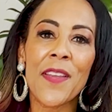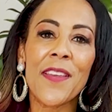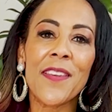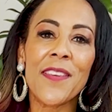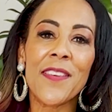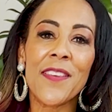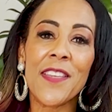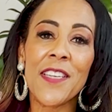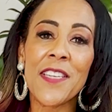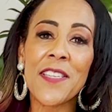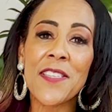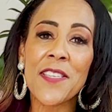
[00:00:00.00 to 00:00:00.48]

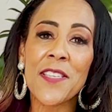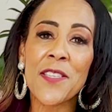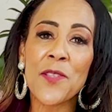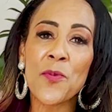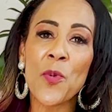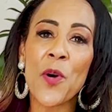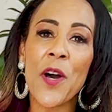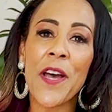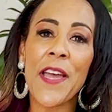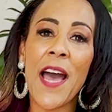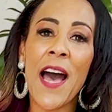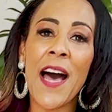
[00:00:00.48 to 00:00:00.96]
This is
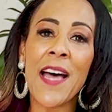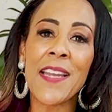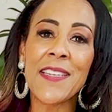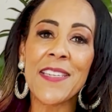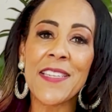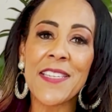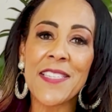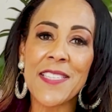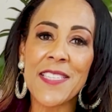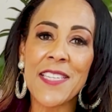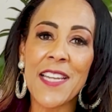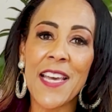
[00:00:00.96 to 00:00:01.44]
why
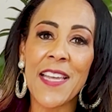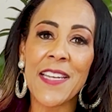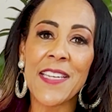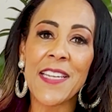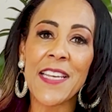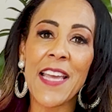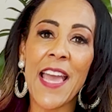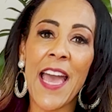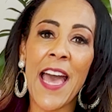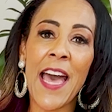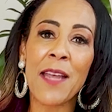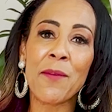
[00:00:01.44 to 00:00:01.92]

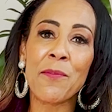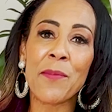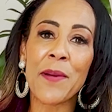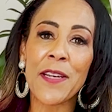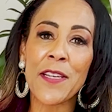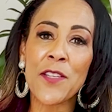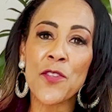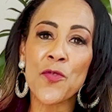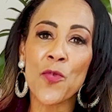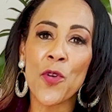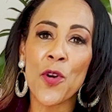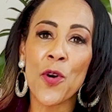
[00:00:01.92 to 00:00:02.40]
understanding
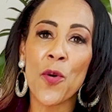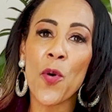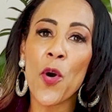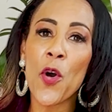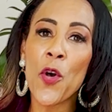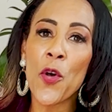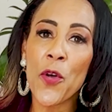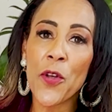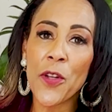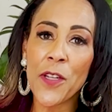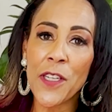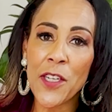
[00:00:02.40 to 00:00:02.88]
ANMAC's role
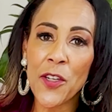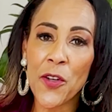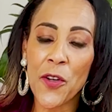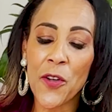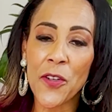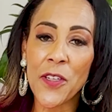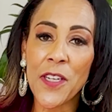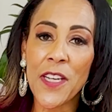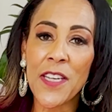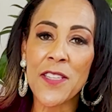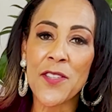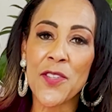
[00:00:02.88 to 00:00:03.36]
early
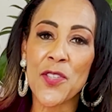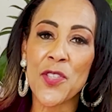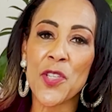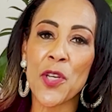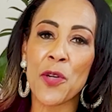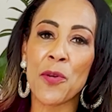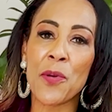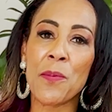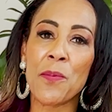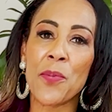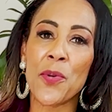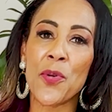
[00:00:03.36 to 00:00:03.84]
on is
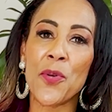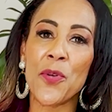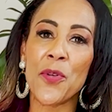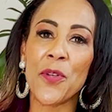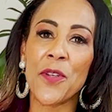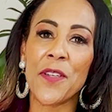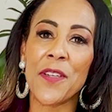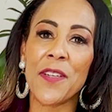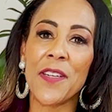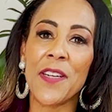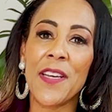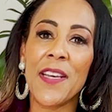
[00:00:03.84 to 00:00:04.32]
so
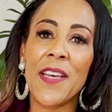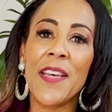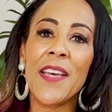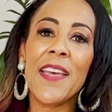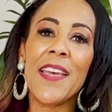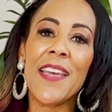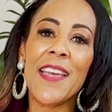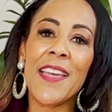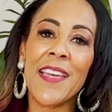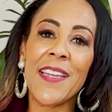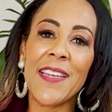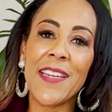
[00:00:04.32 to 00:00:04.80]
important.
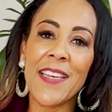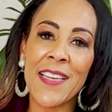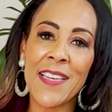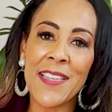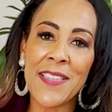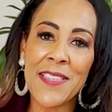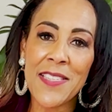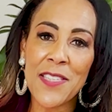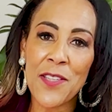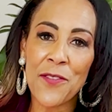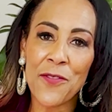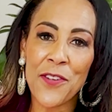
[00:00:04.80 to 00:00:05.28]
It
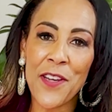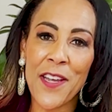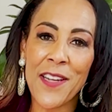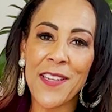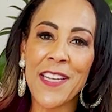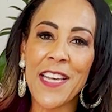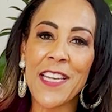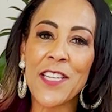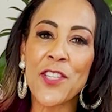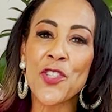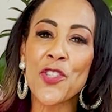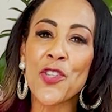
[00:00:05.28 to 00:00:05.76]
is the
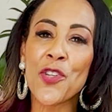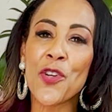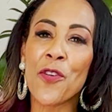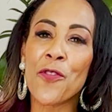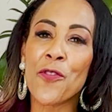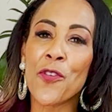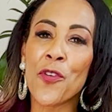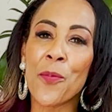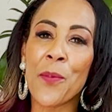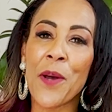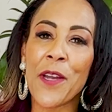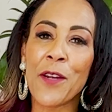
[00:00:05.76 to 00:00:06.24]
foundation of
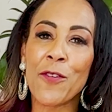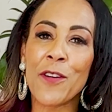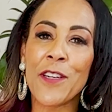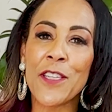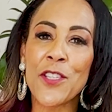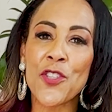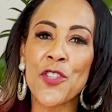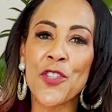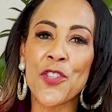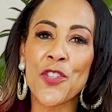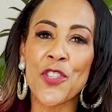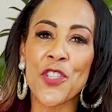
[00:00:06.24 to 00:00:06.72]
your
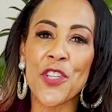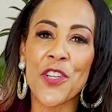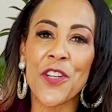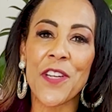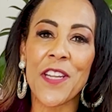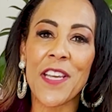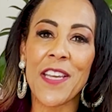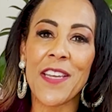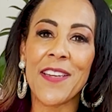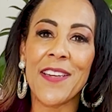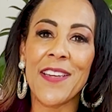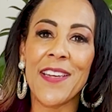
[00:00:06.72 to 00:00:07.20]
migration
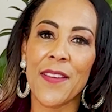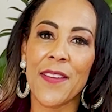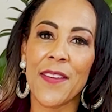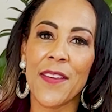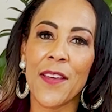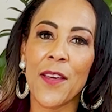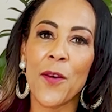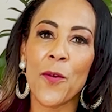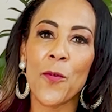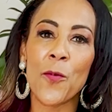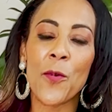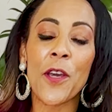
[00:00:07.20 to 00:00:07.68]
journey.
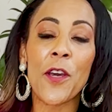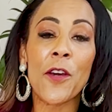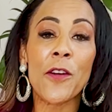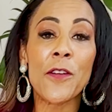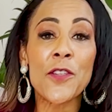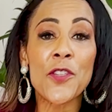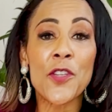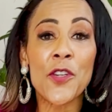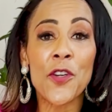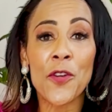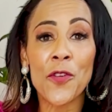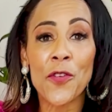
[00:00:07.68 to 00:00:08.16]
We're going
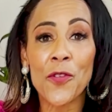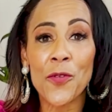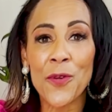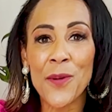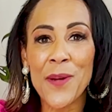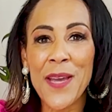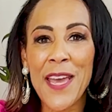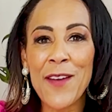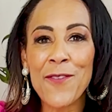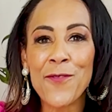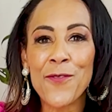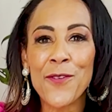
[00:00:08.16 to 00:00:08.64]
to go through
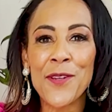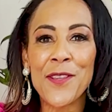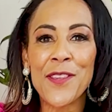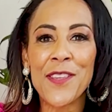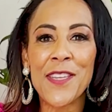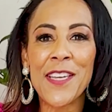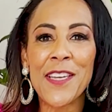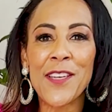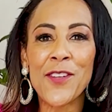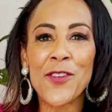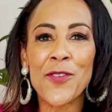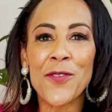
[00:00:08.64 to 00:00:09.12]

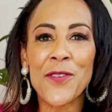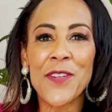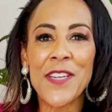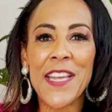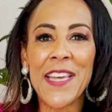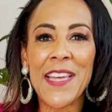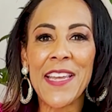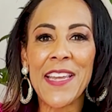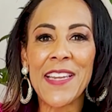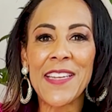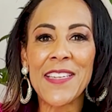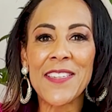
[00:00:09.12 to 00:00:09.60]
everything you
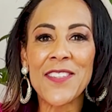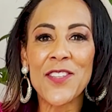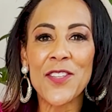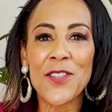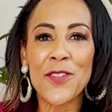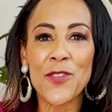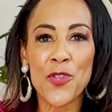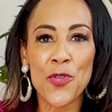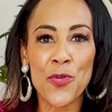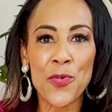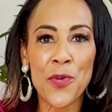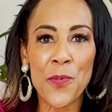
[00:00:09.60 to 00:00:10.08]
need
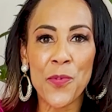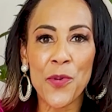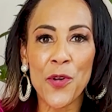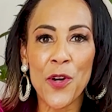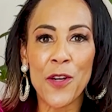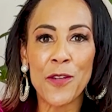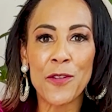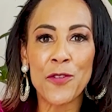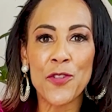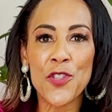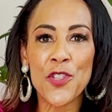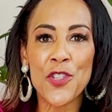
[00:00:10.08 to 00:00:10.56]
to
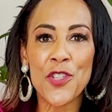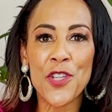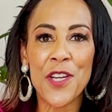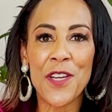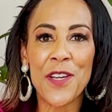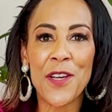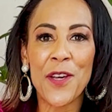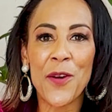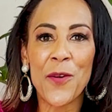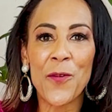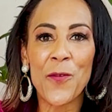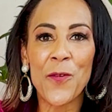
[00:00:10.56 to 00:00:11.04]
approach
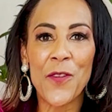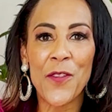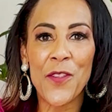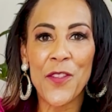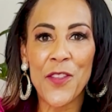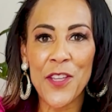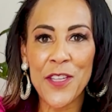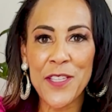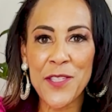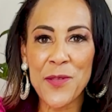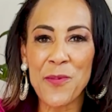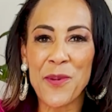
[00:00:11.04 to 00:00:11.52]

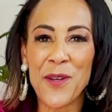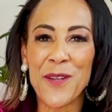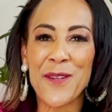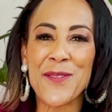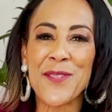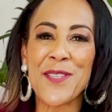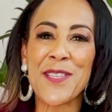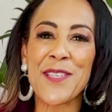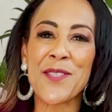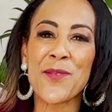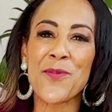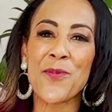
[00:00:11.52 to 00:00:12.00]
this
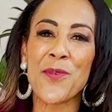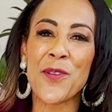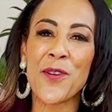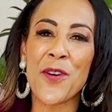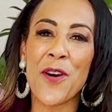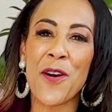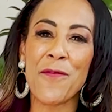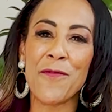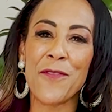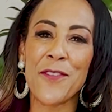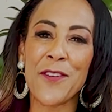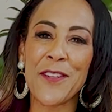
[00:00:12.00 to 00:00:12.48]
process with
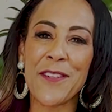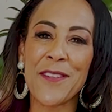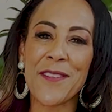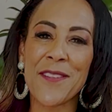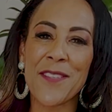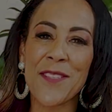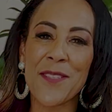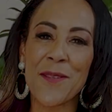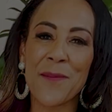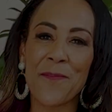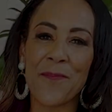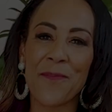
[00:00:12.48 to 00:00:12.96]

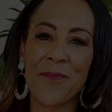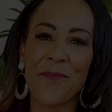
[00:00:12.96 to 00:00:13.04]
confidence.